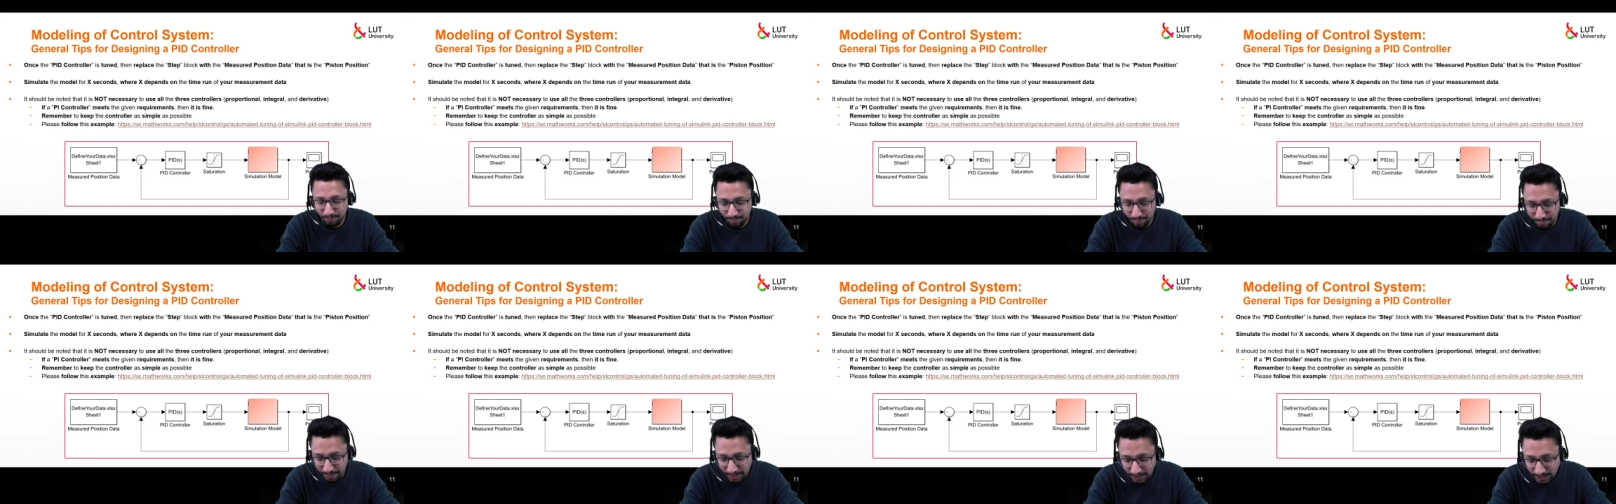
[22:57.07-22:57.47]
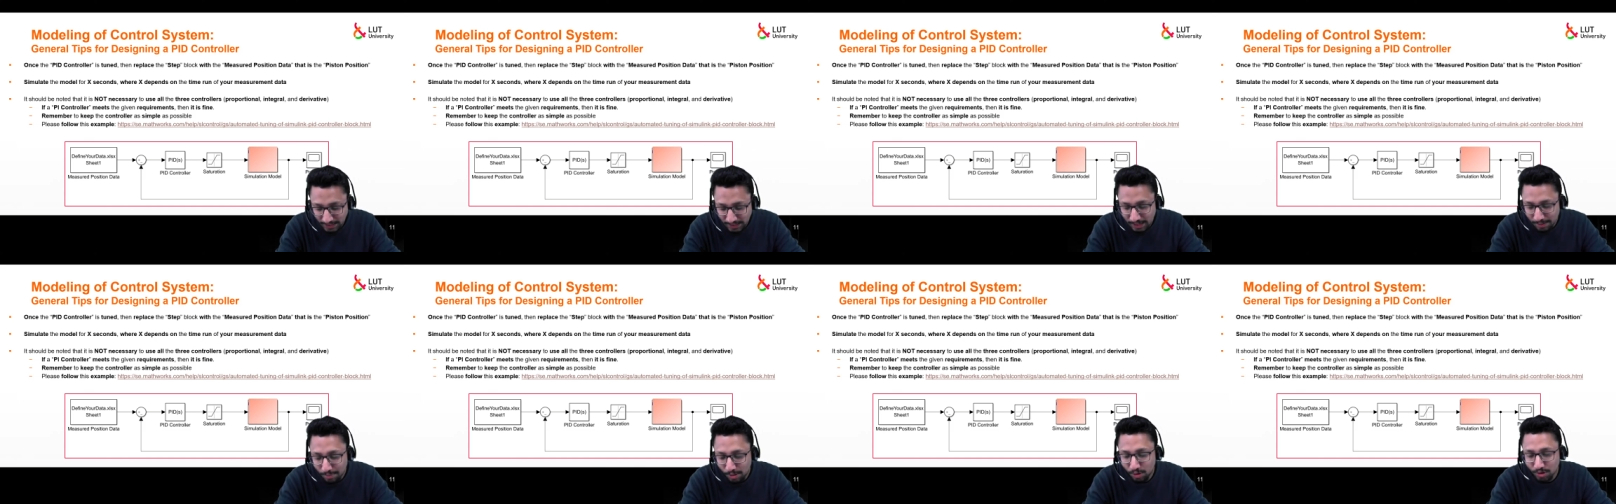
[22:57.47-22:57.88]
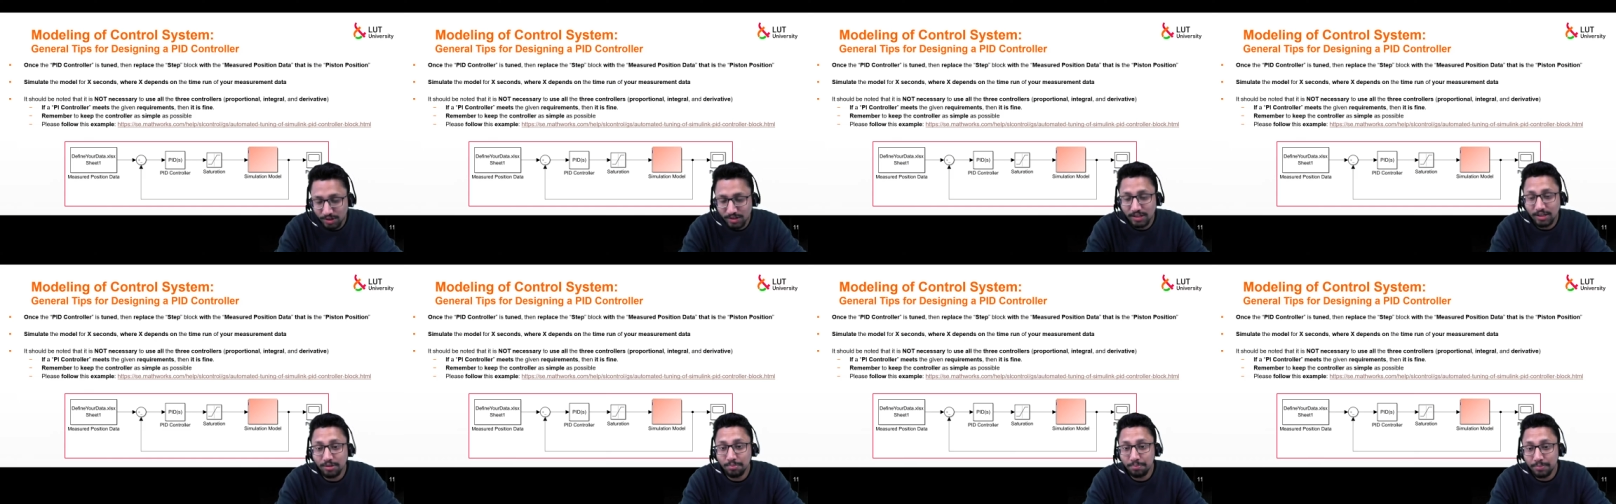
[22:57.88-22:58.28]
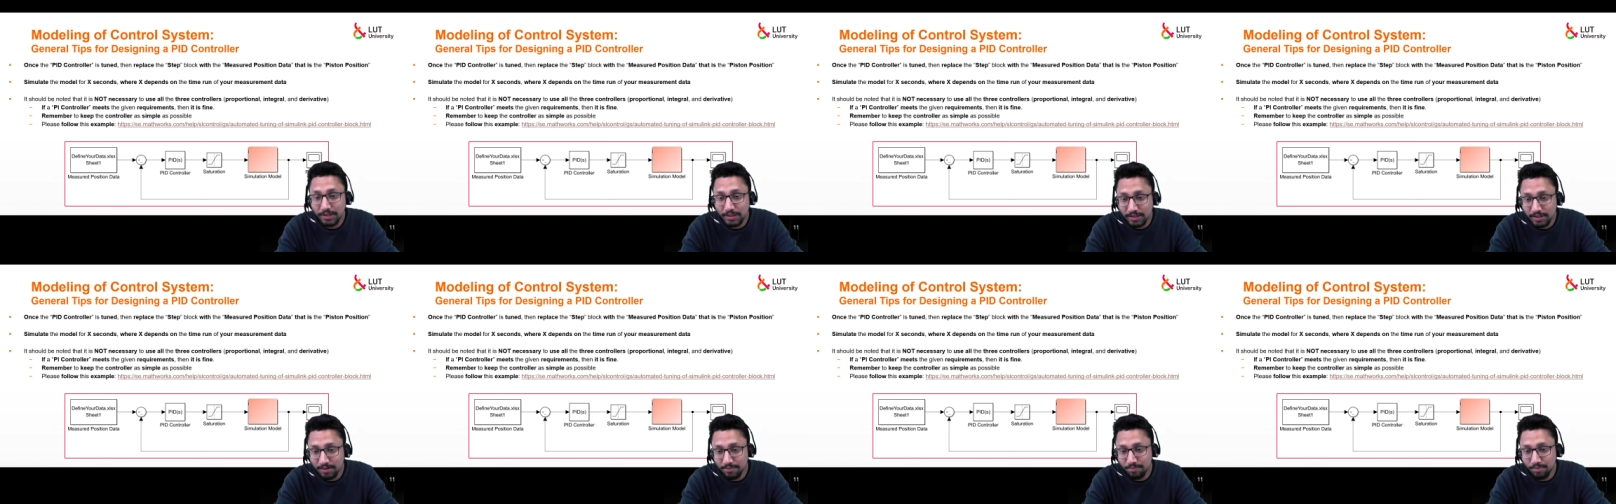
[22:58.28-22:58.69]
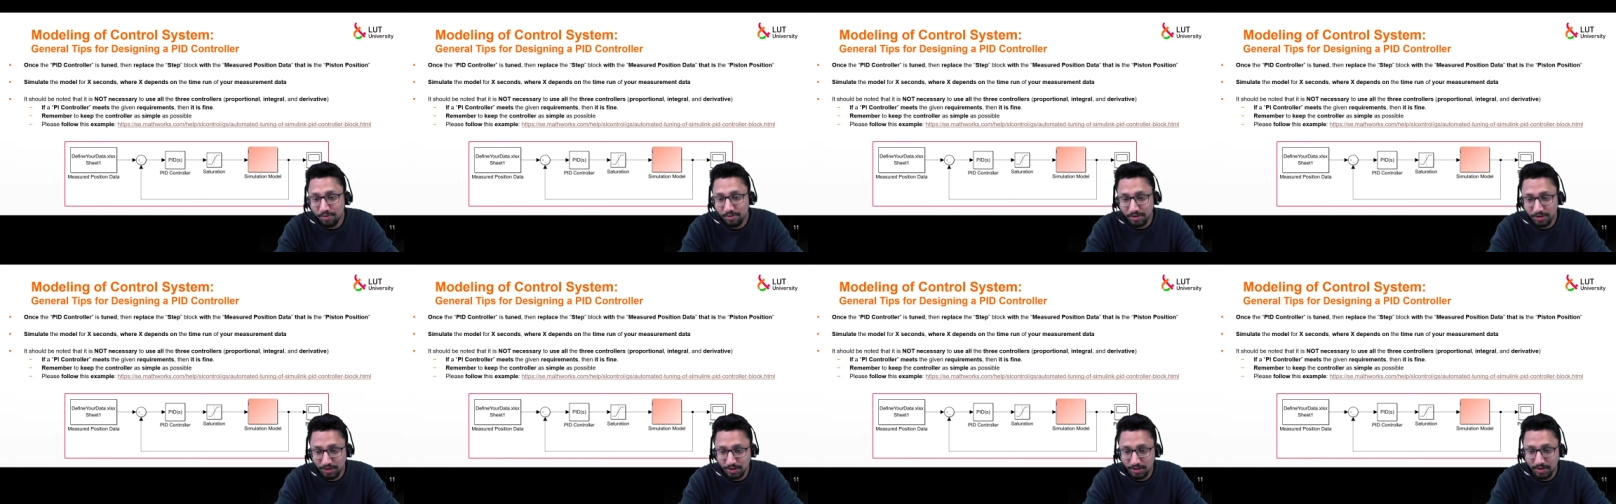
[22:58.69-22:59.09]
mainly about this piston
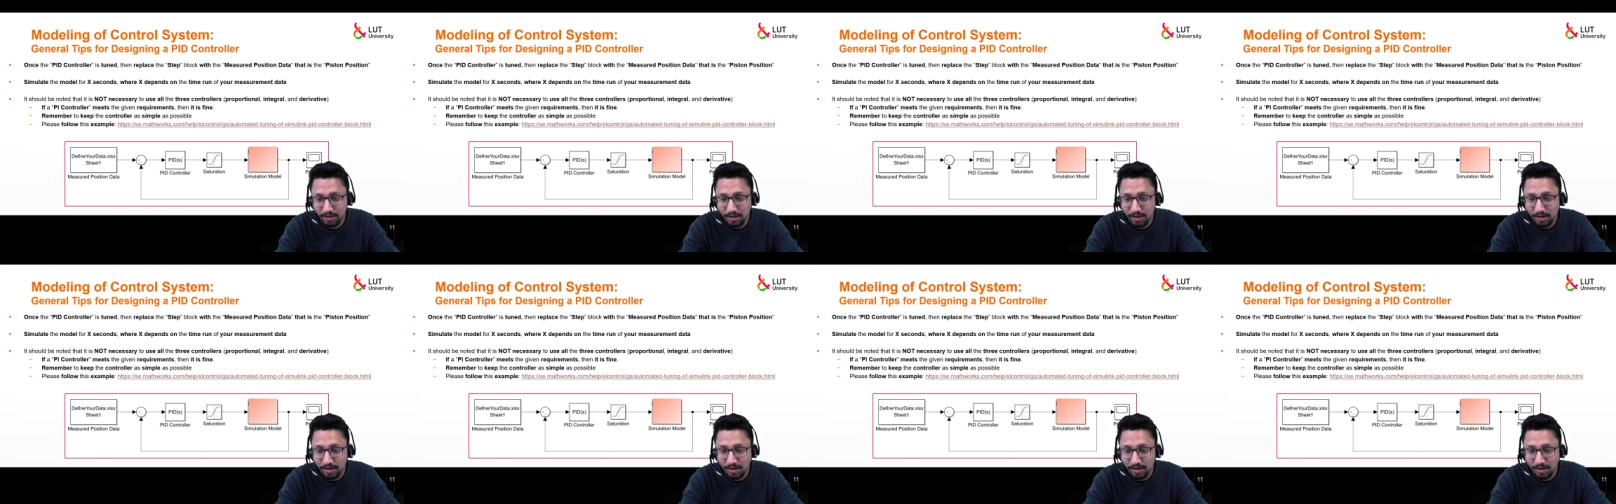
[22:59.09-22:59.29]
position,